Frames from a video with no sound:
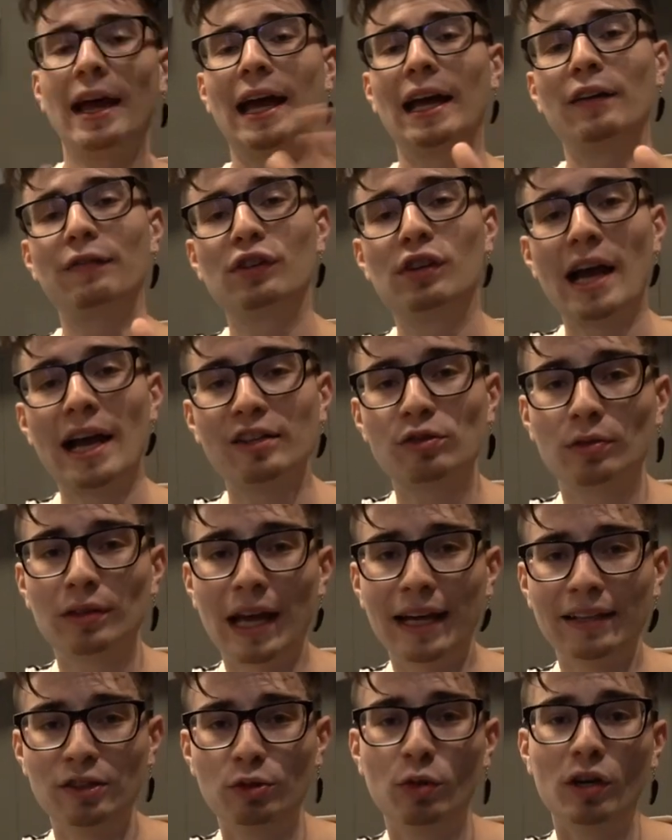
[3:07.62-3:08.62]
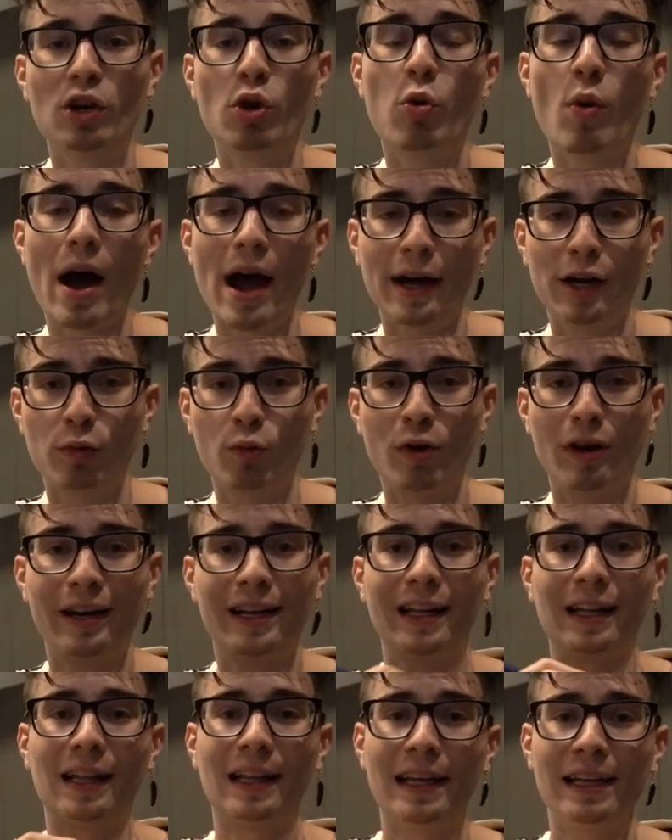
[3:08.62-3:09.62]
And if you guys would like to acquire one,
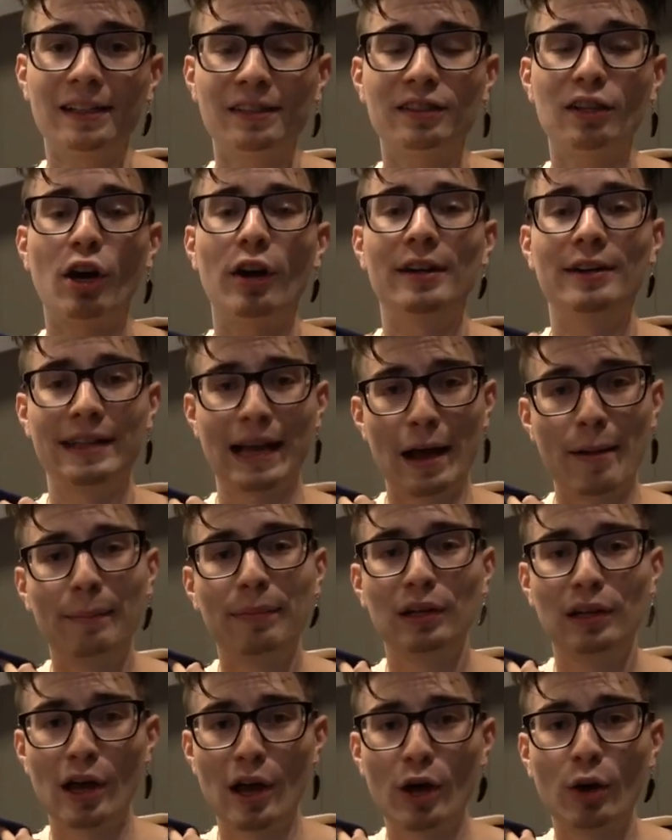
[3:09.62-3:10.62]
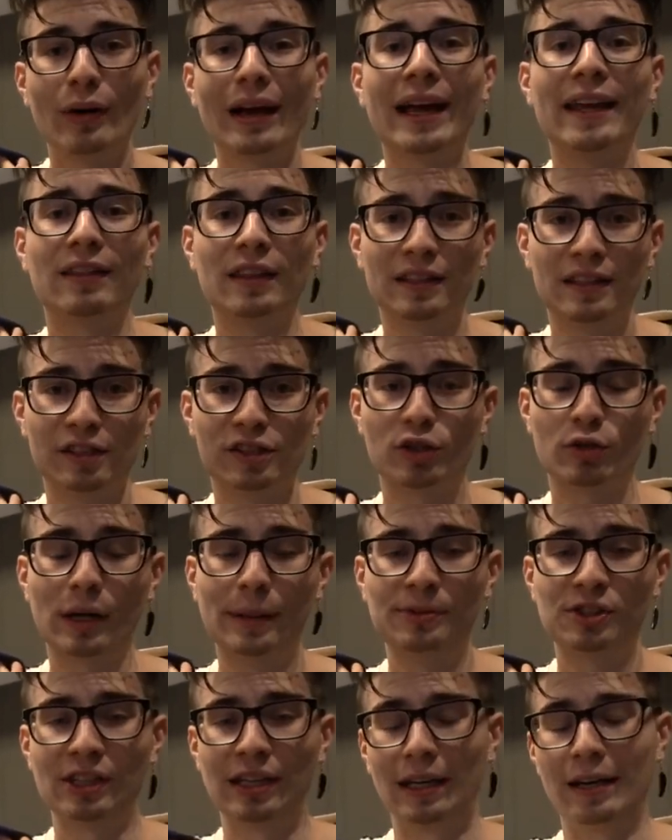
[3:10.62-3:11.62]
links are down below in the
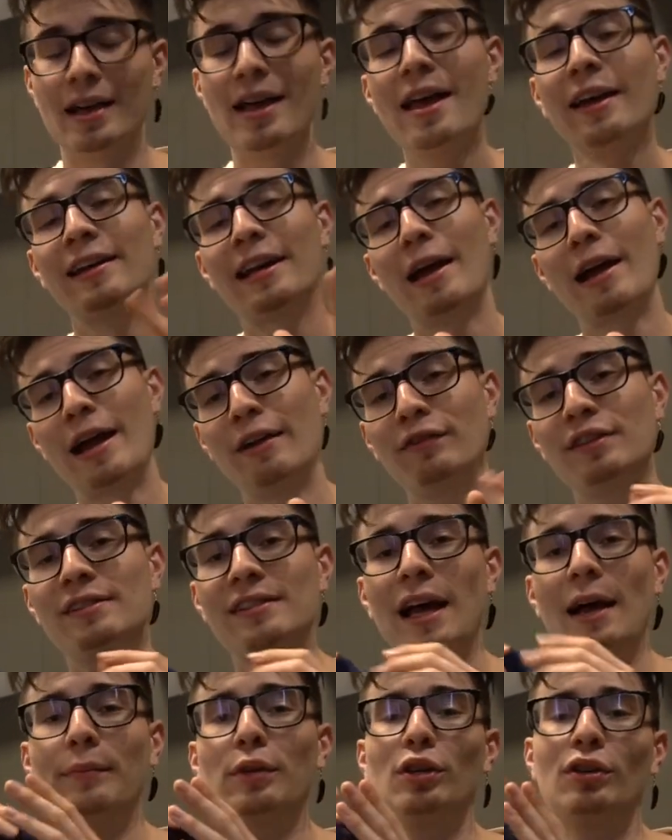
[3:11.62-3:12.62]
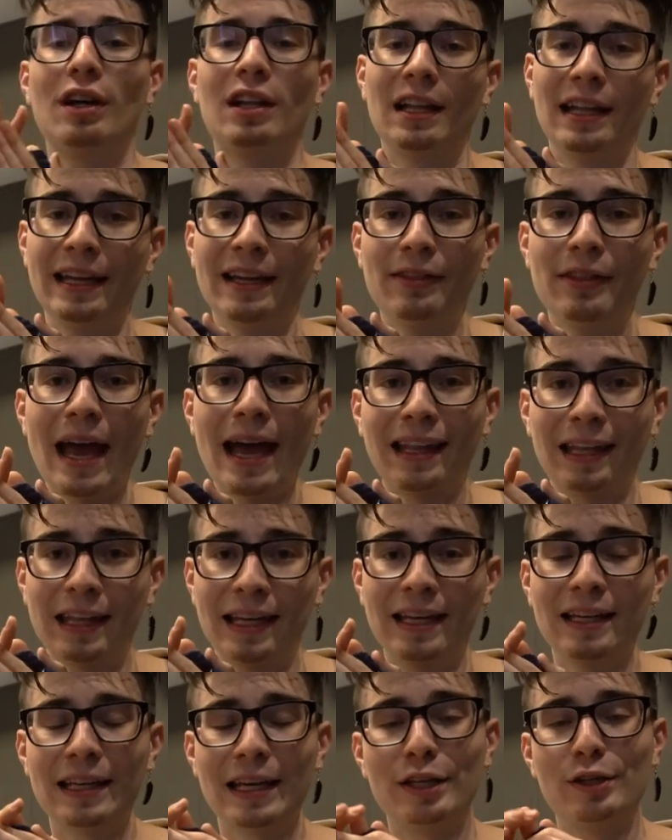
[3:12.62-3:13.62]
description. Now, every time you click that
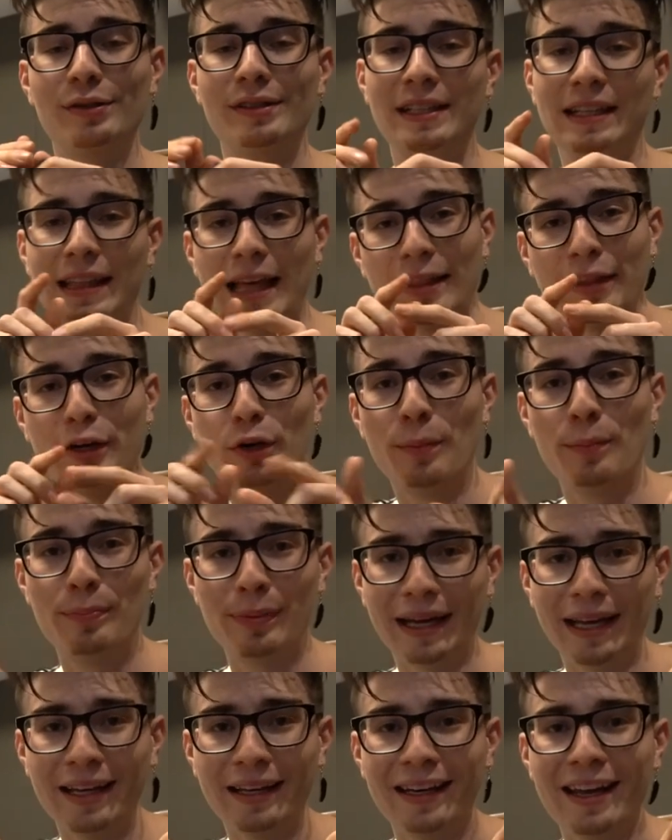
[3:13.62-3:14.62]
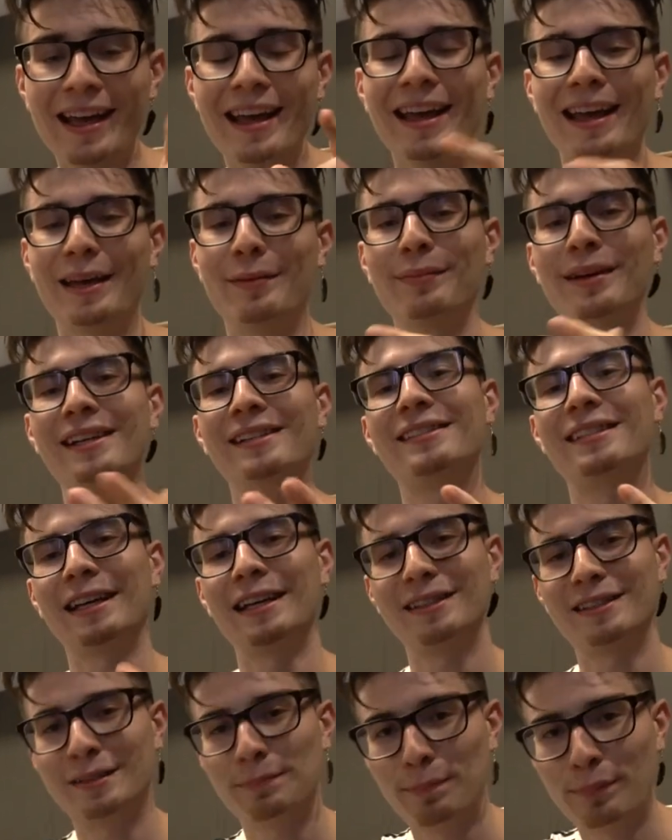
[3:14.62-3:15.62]
link and you see that little bit, it means
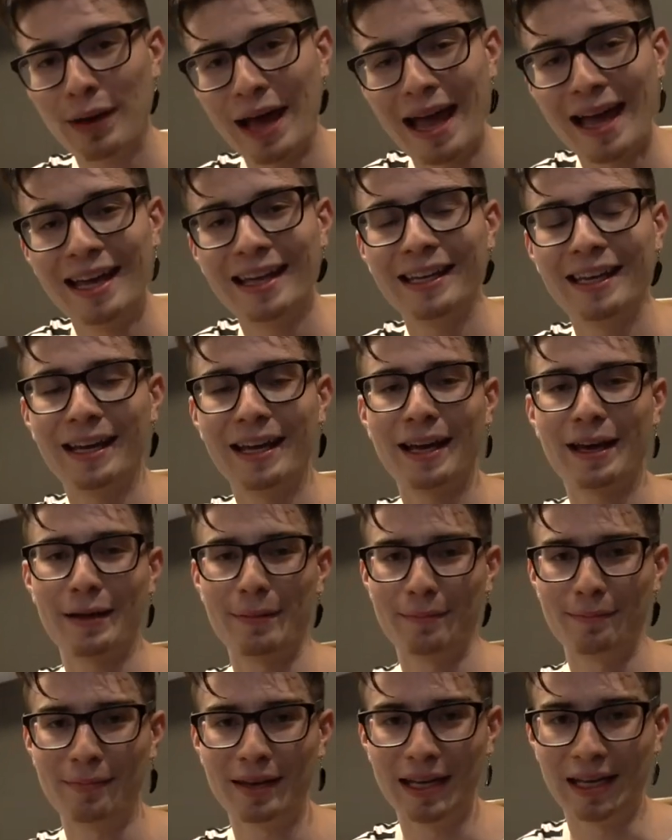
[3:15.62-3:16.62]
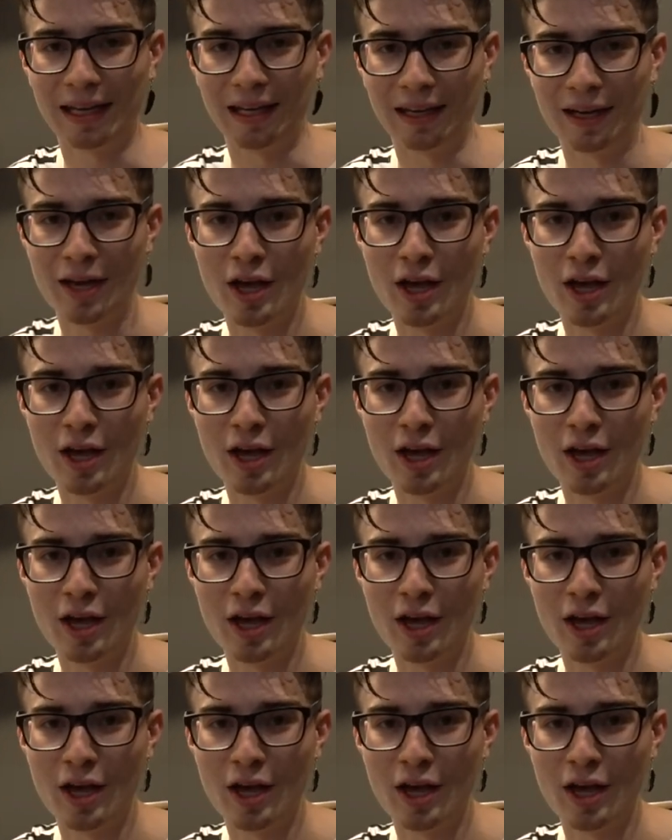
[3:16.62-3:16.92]
it's paying me.